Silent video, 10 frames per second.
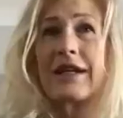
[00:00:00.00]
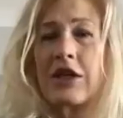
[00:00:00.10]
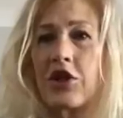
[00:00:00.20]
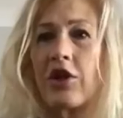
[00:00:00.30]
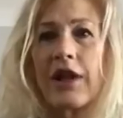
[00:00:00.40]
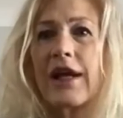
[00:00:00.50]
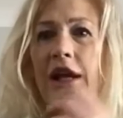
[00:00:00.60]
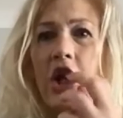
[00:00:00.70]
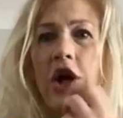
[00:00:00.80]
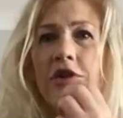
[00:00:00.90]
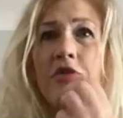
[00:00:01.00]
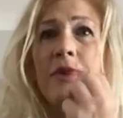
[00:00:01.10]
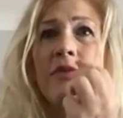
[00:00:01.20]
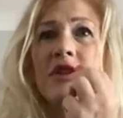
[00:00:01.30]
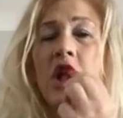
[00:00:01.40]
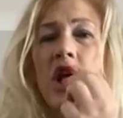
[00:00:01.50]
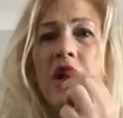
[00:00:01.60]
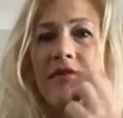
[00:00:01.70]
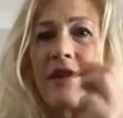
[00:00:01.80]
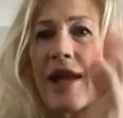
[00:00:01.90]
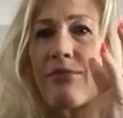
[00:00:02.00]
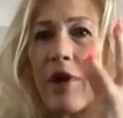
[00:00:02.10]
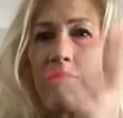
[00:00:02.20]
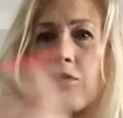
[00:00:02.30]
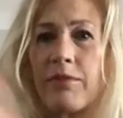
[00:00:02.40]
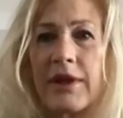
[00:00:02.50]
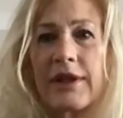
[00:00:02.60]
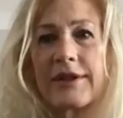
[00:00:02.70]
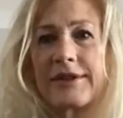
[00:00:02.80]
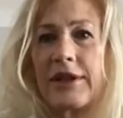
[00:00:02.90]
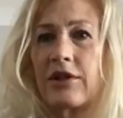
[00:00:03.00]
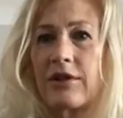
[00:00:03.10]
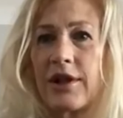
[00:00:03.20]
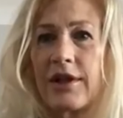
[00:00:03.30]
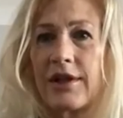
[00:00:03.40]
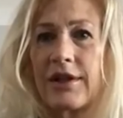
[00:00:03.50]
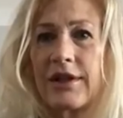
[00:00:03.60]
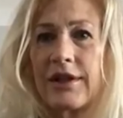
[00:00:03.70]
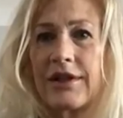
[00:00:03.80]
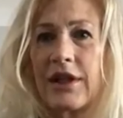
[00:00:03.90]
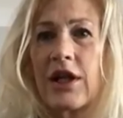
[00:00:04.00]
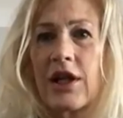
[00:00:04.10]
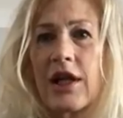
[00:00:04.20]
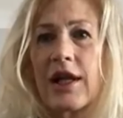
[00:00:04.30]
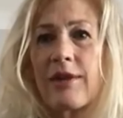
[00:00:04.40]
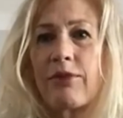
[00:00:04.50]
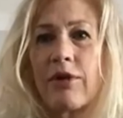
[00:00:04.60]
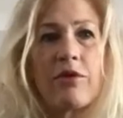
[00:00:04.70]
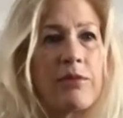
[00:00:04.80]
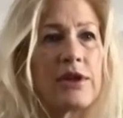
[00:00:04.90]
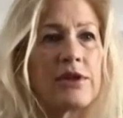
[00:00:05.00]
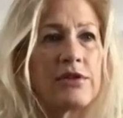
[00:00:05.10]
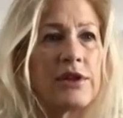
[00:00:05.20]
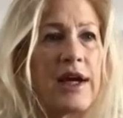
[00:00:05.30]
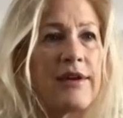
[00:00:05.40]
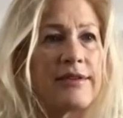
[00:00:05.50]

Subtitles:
you know, like a lot, to me, it was a lot of a light bulb moment, you know, like a lot of light bulb moment to have.